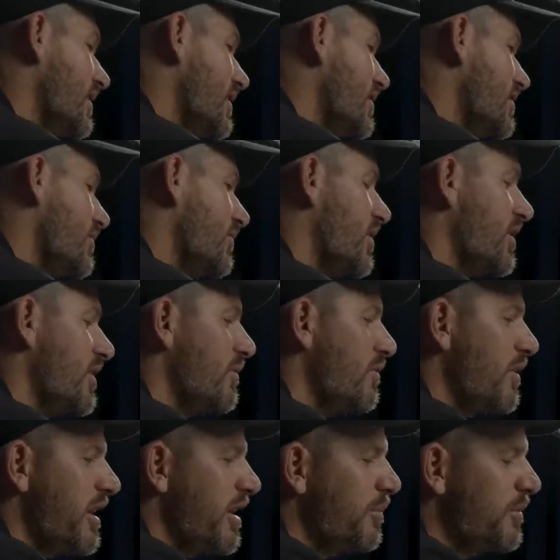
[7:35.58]
This fucking
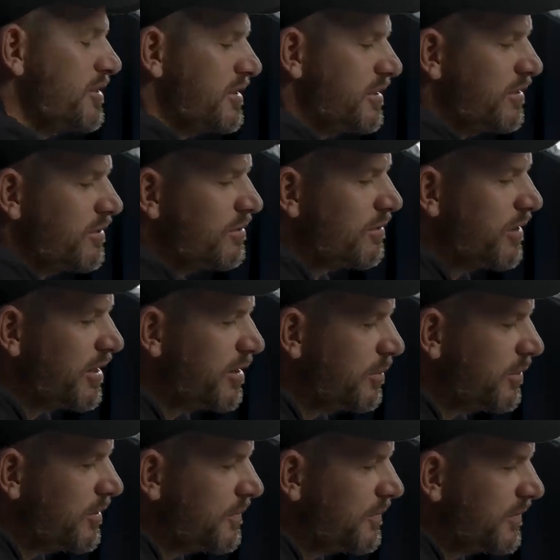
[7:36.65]
ramp is
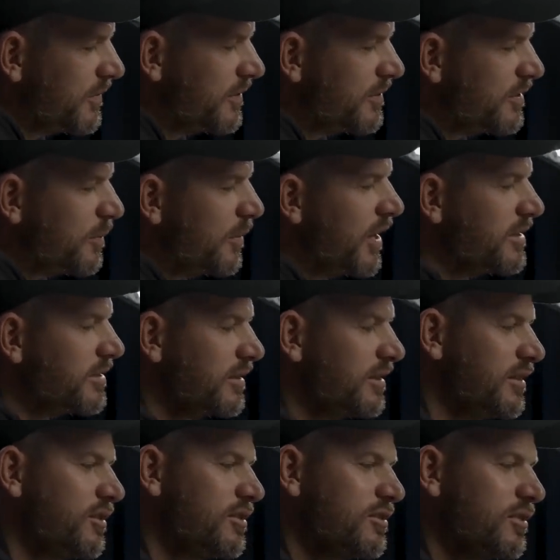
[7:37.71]
incredible. It's amazing
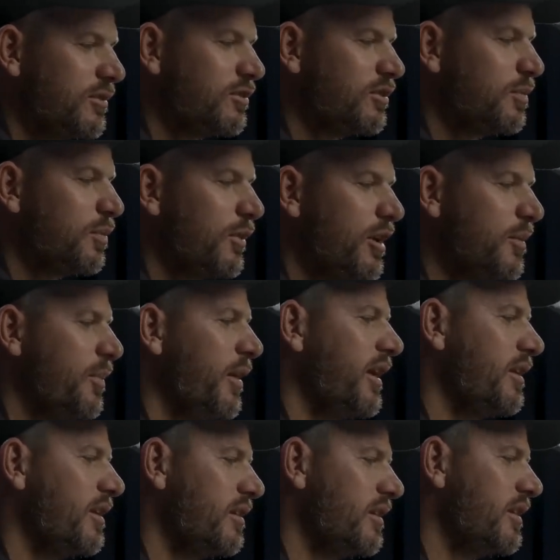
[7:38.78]
that there's no spray
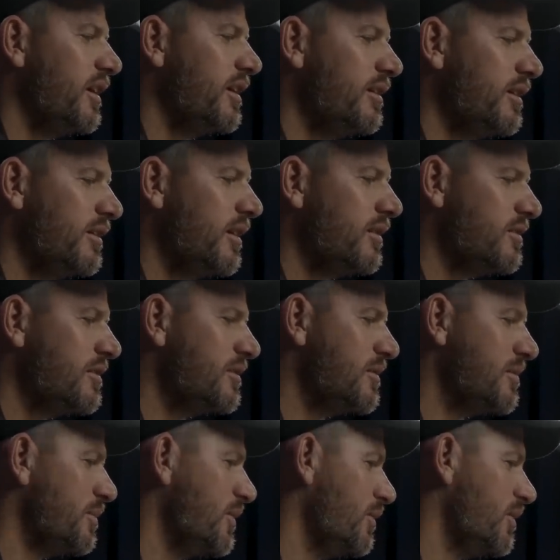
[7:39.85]
paint on it. I think that's
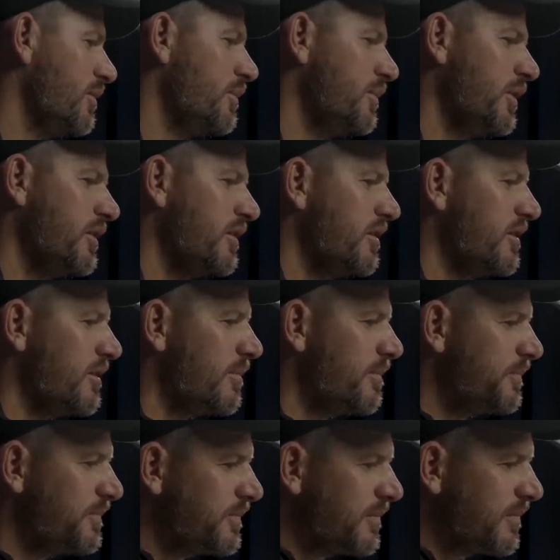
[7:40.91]
just maybe part of the
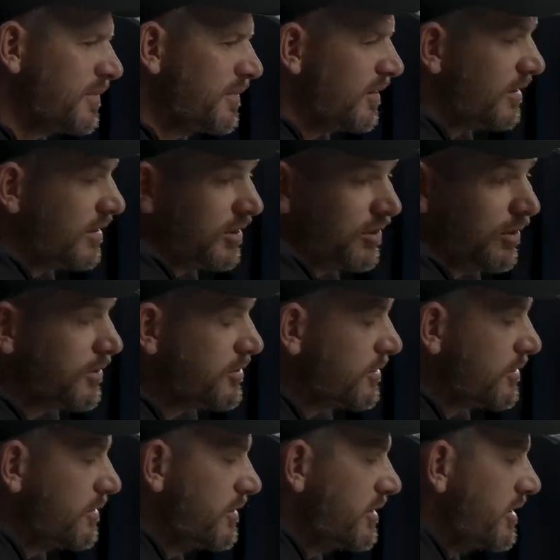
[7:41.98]

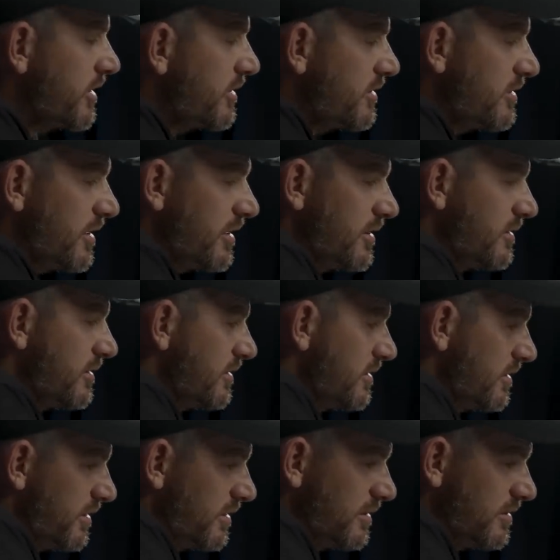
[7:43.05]
culture over there is like,
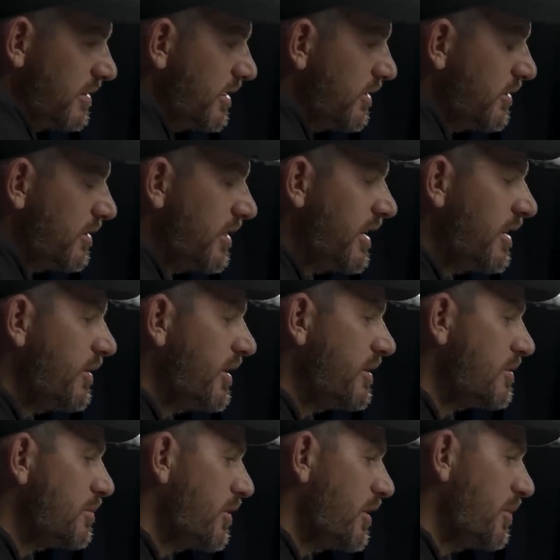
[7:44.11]
you know, they don't allow
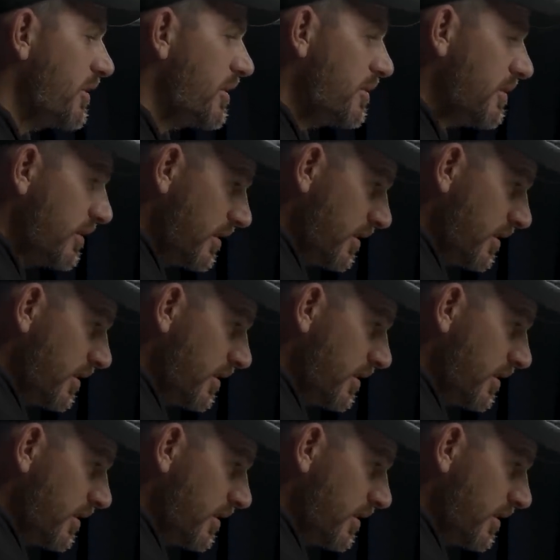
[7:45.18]
that spray paint.